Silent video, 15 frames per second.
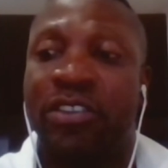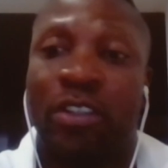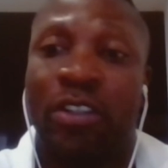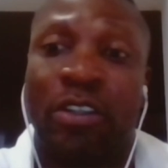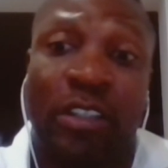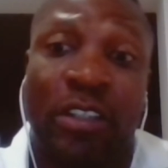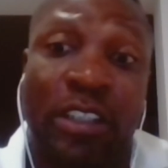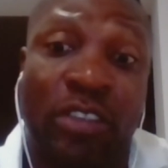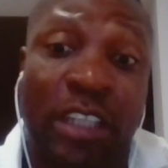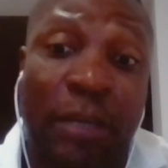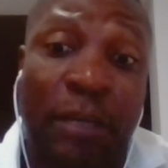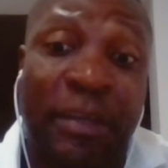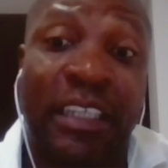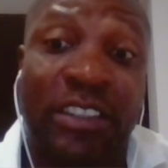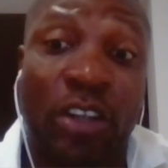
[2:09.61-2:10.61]
So it's going
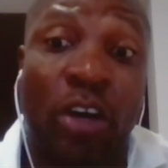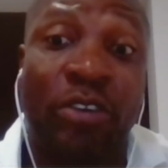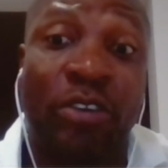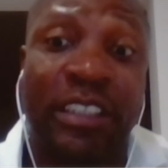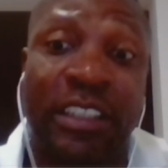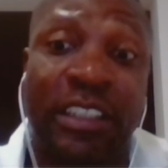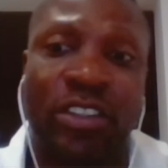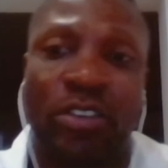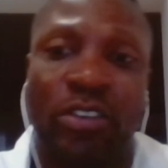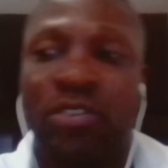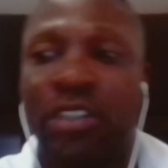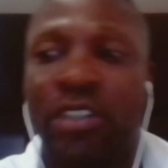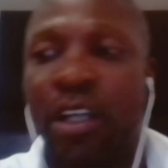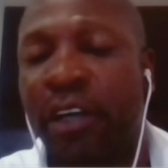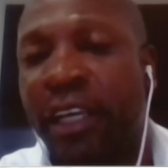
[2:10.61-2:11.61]
to be his own decision to
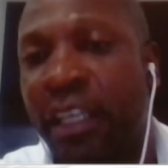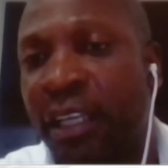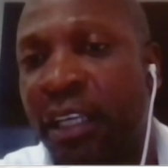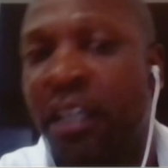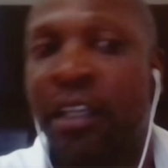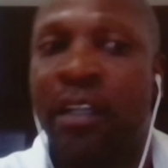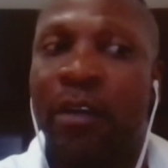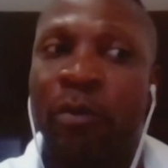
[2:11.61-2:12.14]
say, okay,